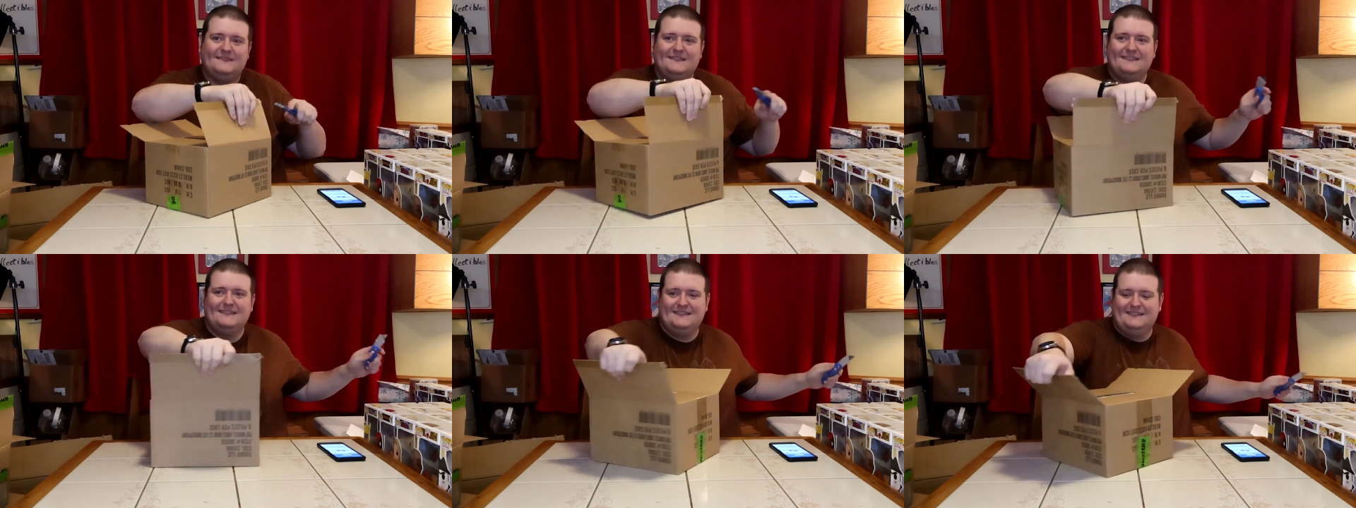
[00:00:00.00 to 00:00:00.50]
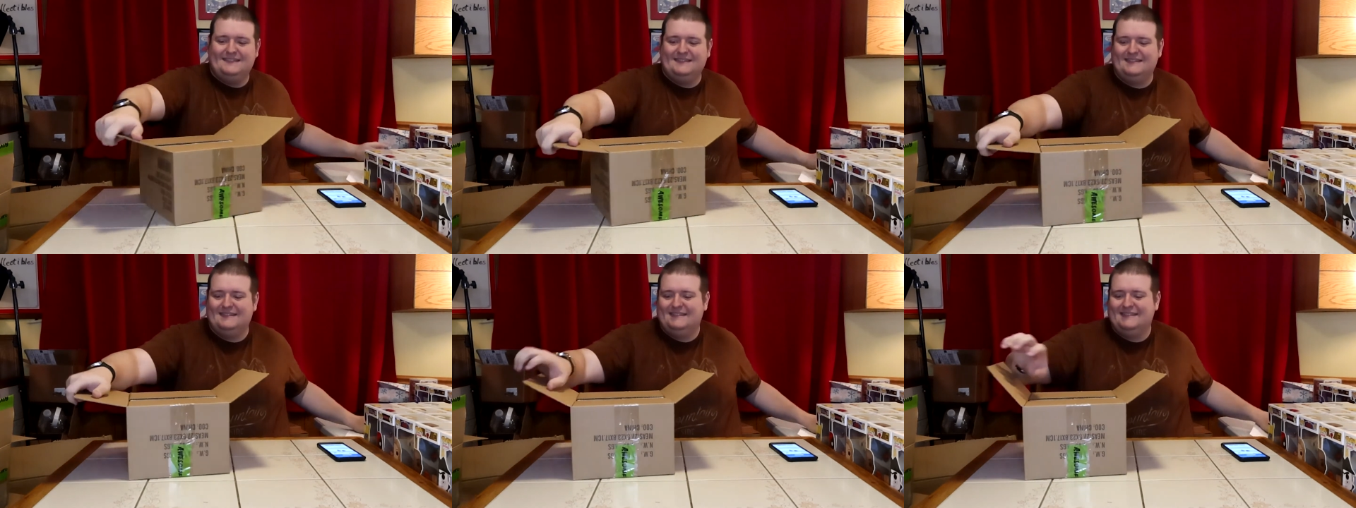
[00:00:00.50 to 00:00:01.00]

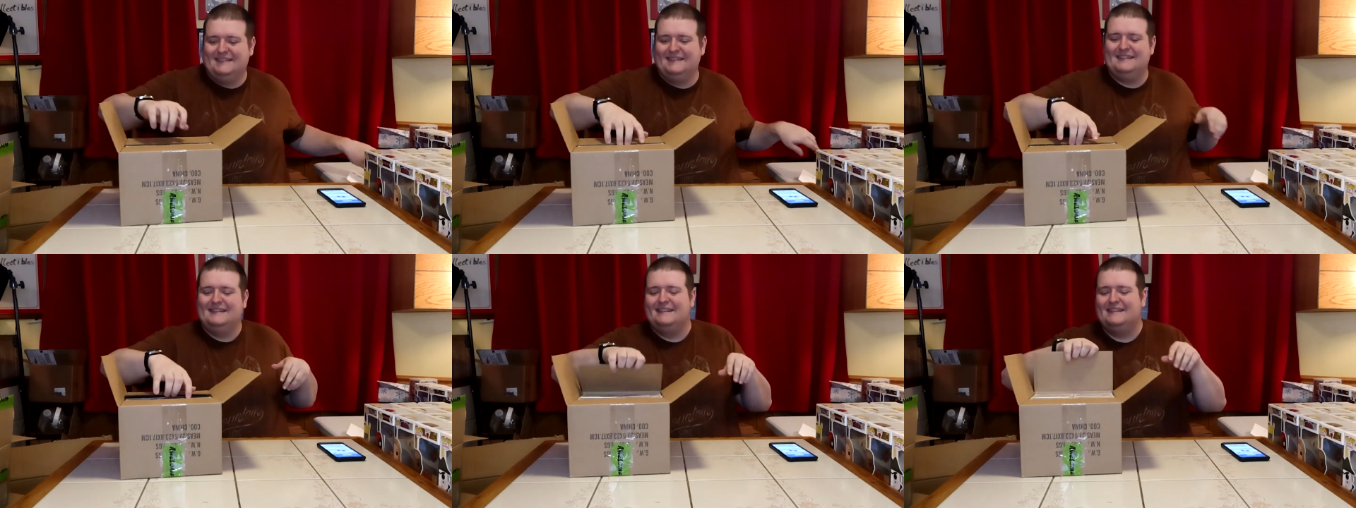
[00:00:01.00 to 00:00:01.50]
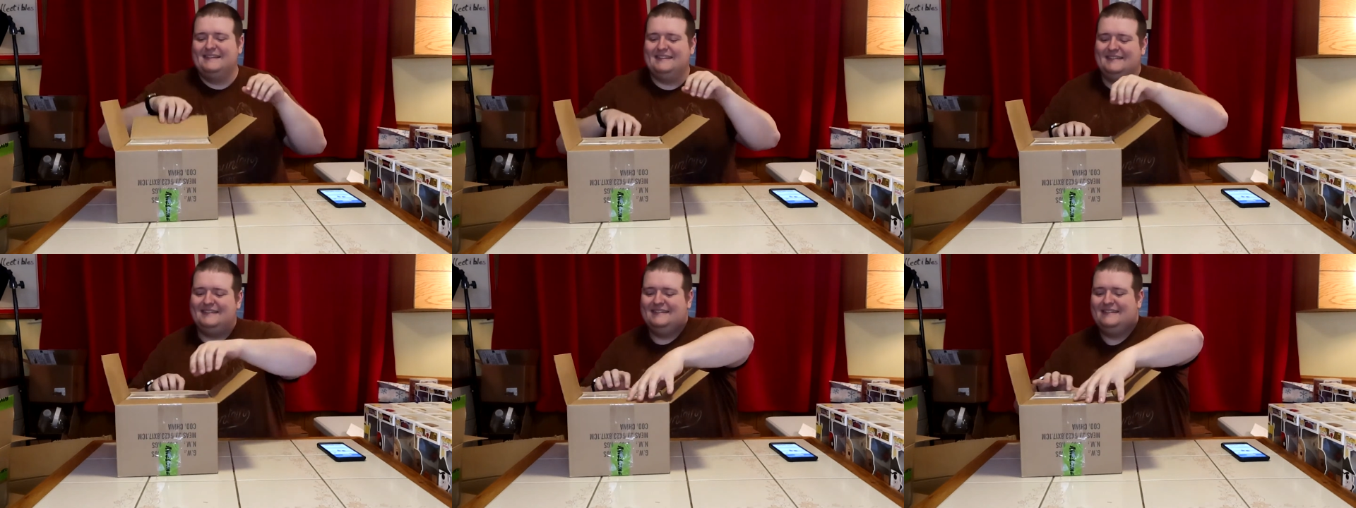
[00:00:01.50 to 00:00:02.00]

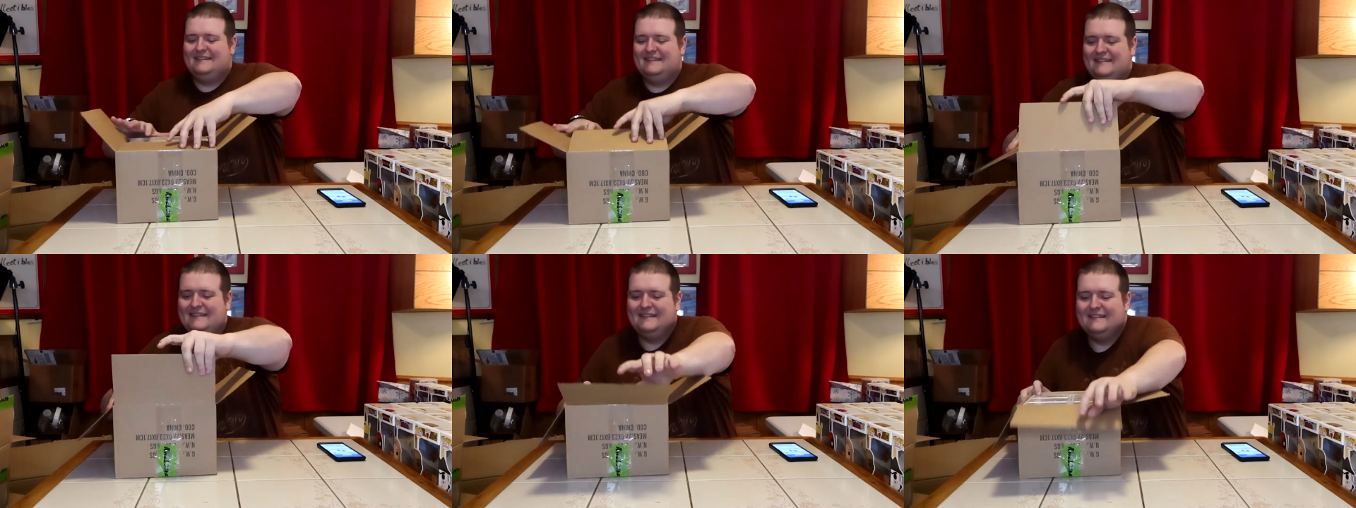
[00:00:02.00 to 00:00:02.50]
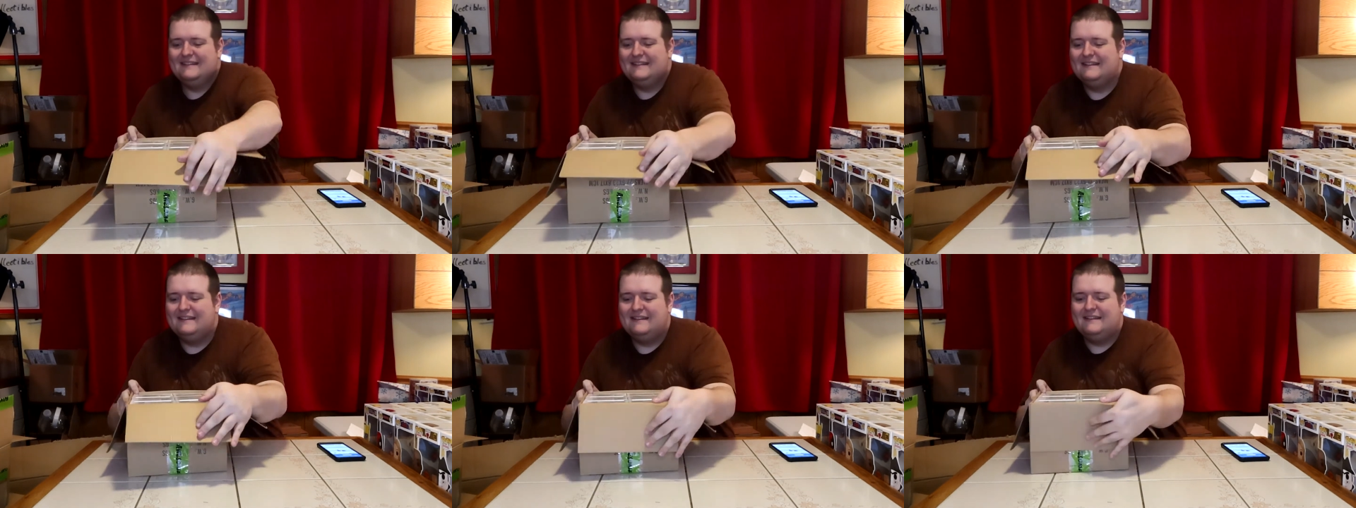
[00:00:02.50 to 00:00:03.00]

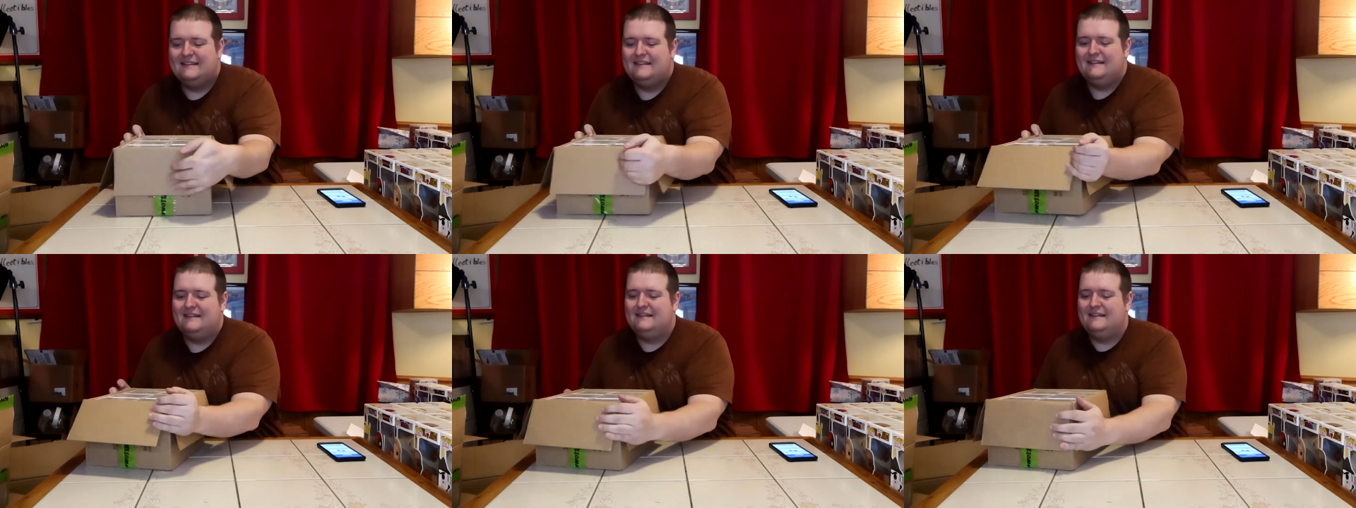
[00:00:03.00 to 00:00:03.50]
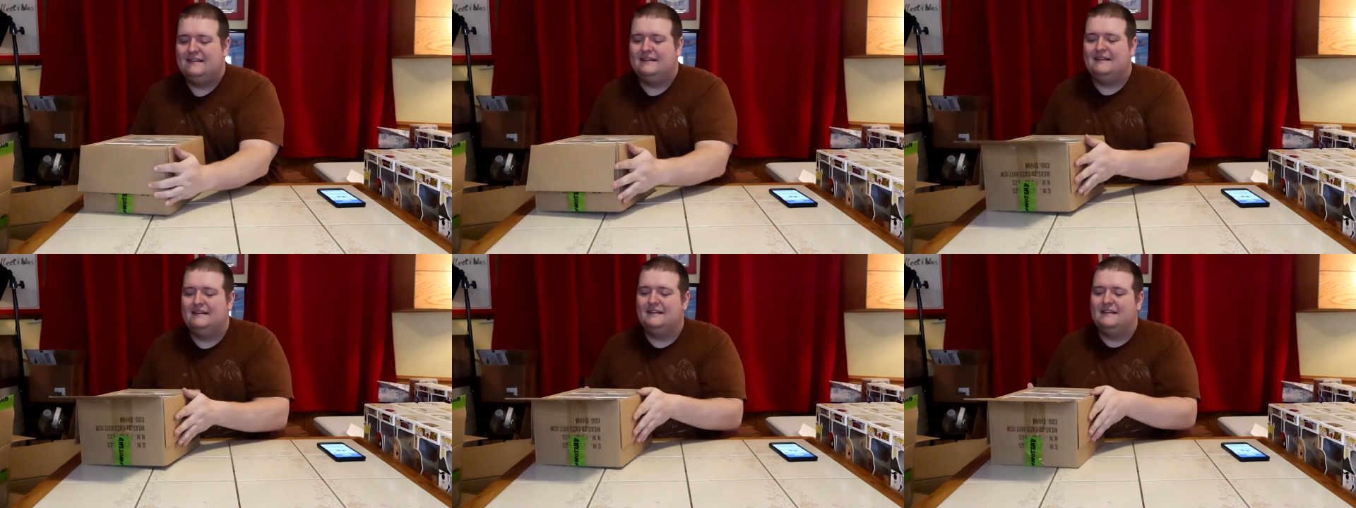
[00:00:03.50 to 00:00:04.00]

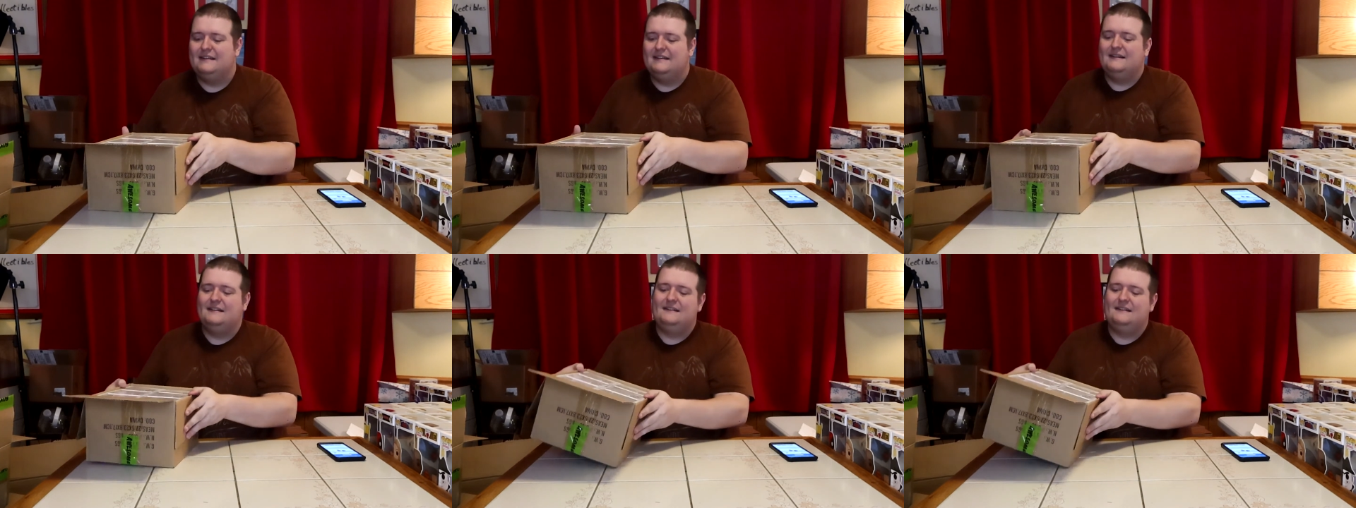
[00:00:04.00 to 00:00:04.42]
Nobody speaks.